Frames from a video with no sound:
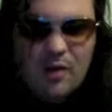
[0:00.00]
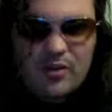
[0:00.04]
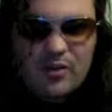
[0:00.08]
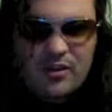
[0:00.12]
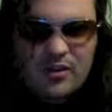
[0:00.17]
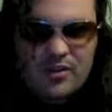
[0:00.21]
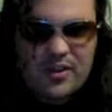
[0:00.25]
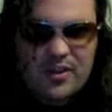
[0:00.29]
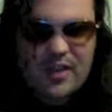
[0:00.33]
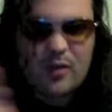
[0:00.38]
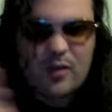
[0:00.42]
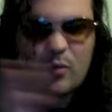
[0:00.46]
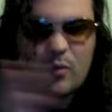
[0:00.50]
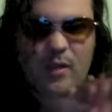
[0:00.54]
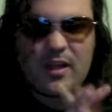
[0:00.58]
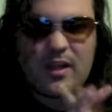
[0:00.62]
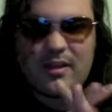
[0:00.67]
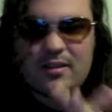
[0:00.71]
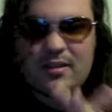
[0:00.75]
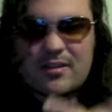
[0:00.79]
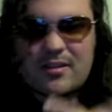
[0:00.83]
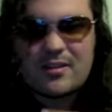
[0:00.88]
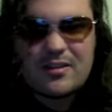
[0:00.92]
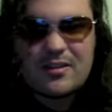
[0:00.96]
this thing
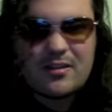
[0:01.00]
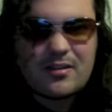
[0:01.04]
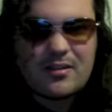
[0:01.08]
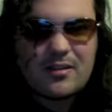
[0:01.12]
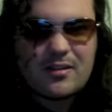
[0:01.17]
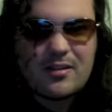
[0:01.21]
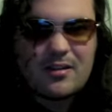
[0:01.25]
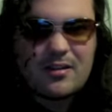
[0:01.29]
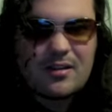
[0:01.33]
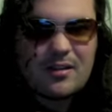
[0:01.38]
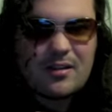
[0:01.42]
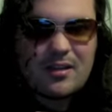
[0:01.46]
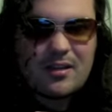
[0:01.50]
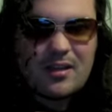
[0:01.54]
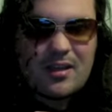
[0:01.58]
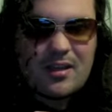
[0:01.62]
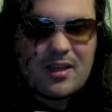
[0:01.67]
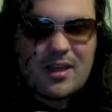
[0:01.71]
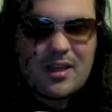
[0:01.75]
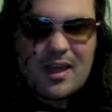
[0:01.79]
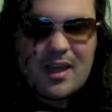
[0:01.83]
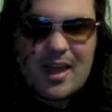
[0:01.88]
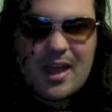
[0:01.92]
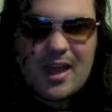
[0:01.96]
went.
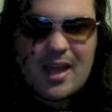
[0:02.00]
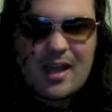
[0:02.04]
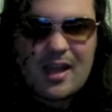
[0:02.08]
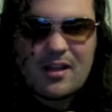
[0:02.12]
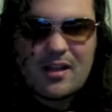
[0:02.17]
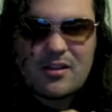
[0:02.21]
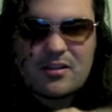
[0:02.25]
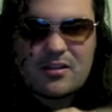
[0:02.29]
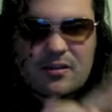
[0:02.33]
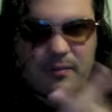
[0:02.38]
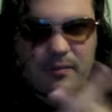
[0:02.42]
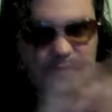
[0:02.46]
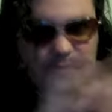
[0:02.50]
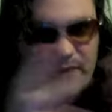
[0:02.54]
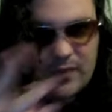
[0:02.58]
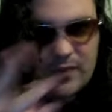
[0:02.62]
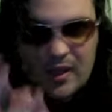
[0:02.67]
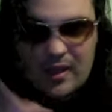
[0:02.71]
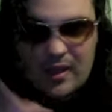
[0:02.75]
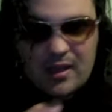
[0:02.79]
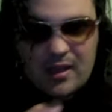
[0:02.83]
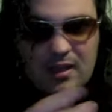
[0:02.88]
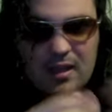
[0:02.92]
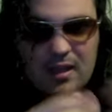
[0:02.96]
And
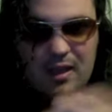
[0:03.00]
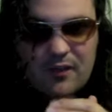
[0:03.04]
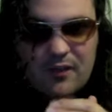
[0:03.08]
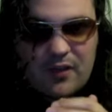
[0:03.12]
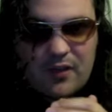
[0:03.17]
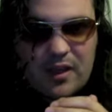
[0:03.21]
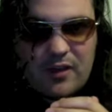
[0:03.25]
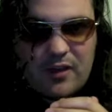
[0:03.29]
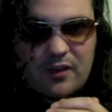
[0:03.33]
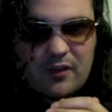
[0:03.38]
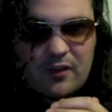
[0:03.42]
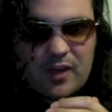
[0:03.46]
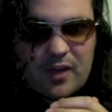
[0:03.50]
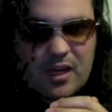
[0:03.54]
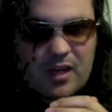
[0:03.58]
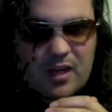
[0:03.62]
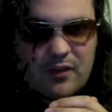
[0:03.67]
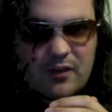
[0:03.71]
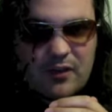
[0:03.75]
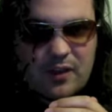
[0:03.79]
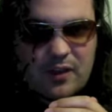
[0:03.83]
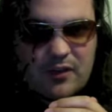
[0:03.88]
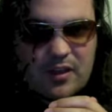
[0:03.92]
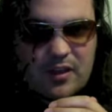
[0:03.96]

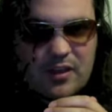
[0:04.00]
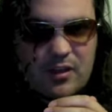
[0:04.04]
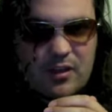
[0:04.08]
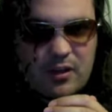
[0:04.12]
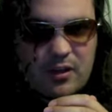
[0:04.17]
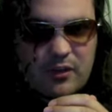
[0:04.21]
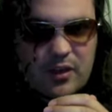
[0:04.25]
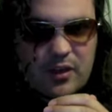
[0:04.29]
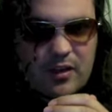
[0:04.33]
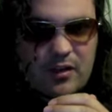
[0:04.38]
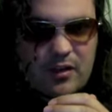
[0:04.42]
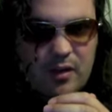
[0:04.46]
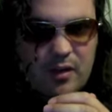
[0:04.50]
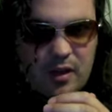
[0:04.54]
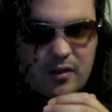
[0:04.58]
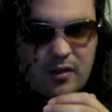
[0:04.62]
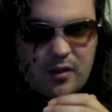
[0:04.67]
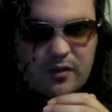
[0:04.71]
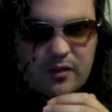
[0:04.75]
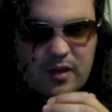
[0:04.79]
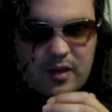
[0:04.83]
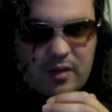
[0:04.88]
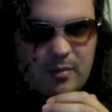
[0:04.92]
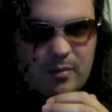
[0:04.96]

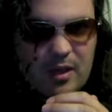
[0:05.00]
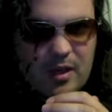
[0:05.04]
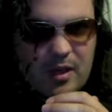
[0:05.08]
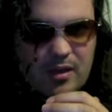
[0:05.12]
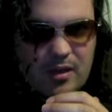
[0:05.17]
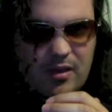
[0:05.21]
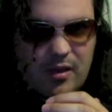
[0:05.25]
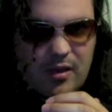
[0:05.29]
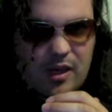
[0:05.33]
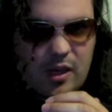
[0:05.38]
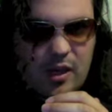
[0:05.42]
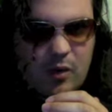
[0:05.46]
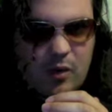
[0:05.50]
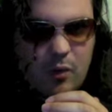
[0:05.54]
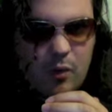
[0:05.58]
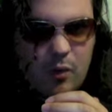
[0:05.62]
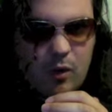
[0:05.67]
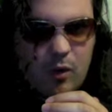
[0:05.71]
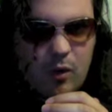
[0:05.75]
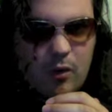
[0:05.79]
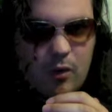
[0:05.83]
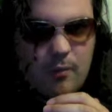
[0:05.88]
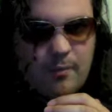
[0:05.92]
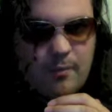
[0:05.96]
if they make a
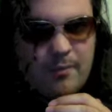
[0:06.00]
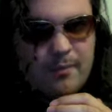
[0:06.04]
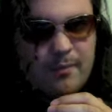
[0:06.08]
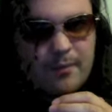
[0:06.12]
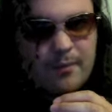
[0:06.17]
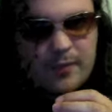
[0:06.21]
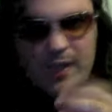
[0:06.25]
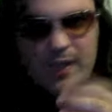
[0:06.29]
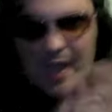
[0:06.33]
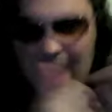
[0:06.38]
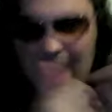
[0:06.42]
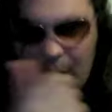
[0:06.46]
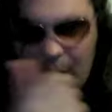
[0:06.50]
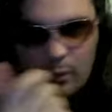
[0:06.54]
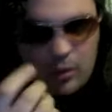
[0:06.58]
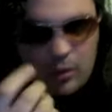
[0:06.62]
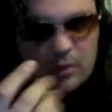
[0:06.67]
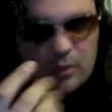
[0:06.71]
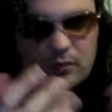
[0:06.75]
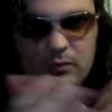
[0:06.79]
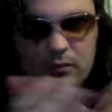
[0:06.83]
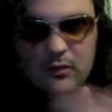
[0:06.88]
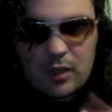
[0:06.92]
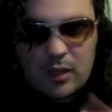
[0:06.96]
sequel, I would
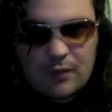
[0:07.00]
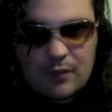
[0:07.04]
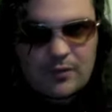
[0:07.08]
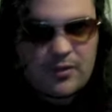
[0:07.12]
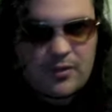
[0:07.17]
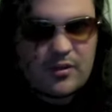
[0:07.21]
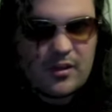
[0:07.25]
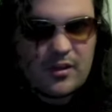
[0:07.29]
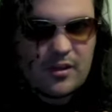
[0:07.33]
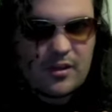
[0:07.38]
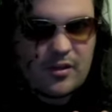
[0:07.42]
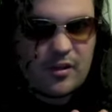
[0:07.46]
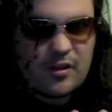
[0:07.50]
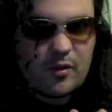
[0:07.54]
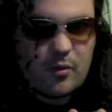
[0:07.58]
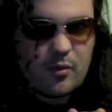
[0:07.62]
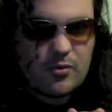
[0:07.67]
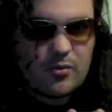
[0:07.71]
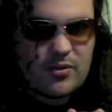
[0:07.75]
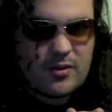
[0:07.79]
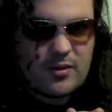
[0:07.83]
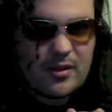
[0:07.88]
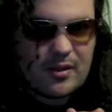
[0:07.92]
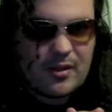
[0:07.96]
love to see a
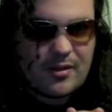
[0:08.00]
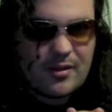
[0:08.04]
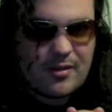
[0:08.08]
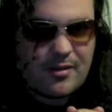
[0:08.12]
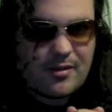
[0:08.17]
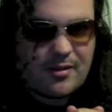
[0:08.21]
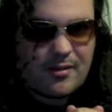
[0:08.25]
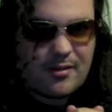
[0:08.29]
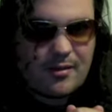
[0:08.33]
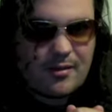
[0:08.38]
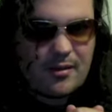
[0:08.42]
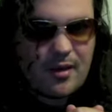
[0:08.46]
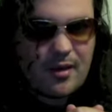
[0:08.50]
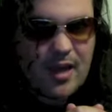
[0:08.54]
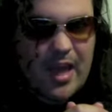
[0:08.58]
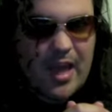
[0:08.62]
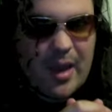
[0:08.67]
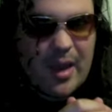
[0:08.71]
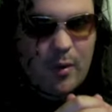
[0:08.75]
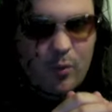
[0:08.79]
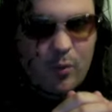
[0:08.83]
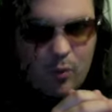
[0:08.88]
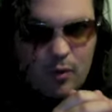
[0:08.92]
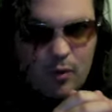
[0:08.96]
sequel to this.
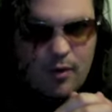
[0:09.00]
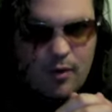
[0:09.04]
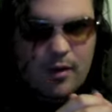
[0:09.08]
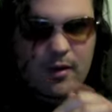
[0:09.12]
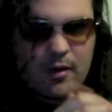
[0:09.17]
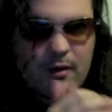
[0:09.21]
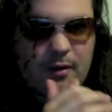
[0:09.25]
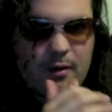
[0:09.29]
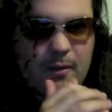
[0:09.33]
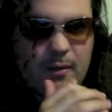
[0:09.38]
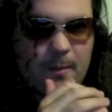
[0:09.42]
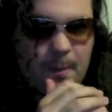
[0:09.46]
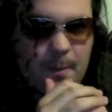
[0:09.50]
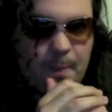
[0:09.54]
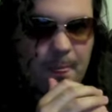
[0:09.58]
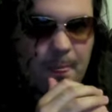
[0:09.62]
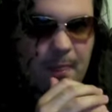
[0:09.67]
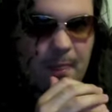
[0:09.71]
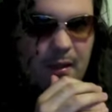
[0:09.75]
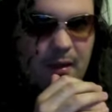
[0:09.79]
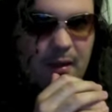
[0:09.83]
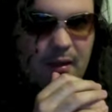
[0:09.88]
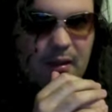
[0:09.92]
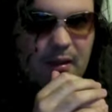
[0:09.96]
I would.
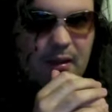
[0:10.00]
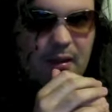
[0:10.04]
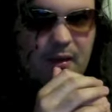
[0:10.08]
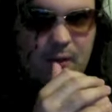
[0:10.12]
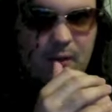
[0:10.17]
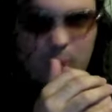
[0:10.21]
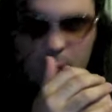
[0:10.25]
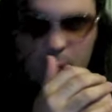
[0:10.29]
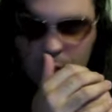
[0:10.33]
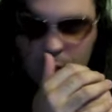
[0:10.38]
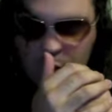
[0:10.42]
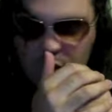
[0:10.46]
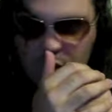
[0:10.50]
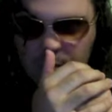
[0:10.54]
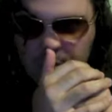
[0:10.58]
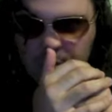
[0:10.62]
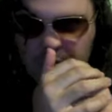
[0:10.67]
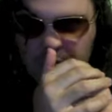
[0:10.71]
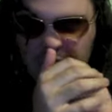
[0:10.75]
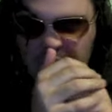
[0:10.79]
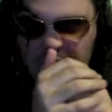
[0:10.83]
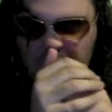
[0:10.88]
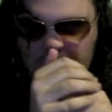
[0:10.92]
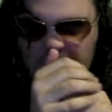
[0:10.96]
Or
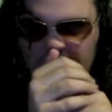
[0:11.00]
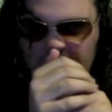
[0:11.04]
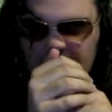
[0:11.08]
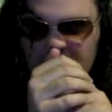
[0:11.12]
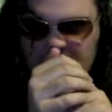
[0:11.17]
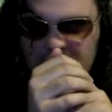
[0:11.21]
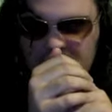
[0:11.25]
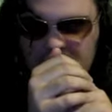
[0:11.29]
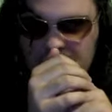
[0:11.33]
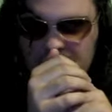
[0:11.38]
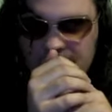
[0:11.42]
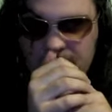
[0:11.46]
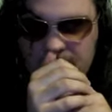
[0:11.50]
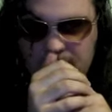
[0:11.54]
better yet,